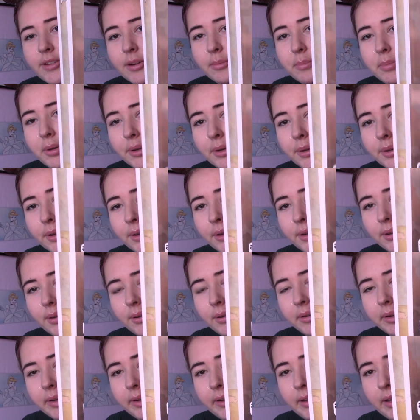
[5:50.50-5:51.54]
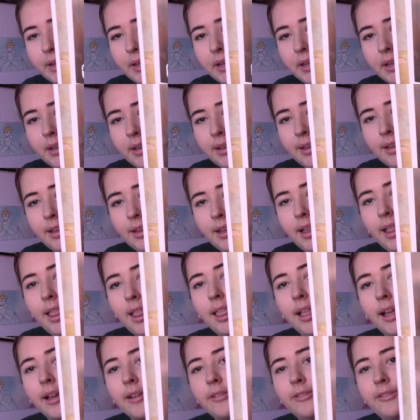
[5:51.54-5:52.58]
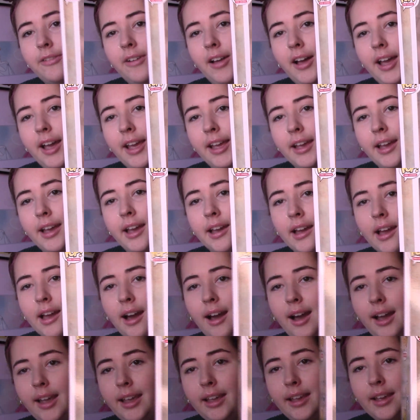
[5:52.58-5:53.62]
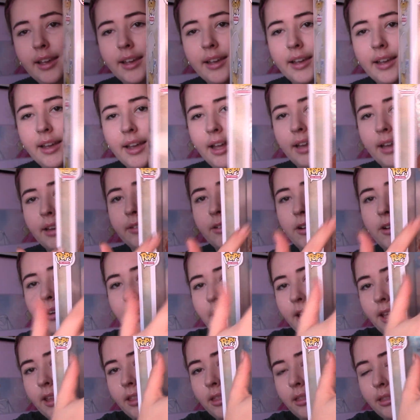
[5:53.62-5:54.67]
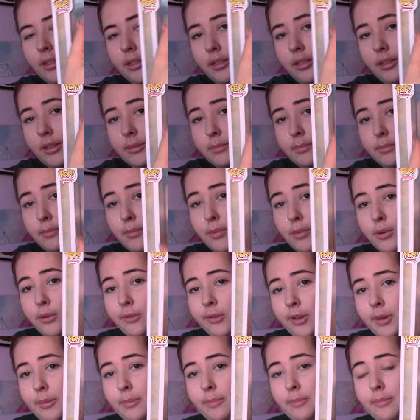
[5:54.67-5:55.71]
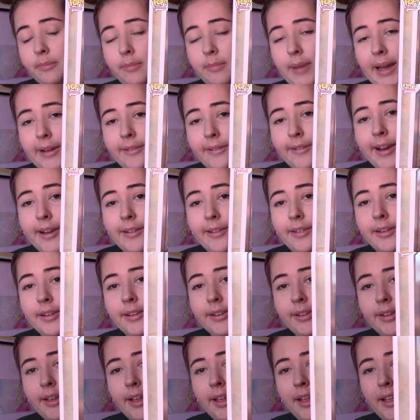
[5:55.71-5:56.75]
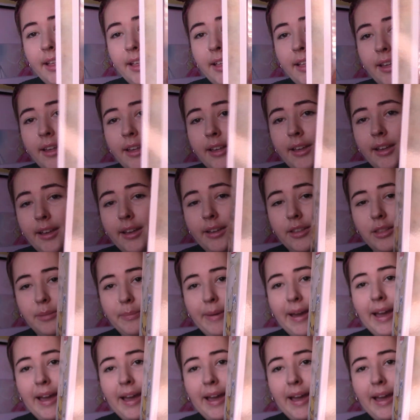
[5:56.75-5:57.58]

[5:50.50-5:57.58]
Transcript: you've got Pooh like flying a kite, and you've got like movie background in the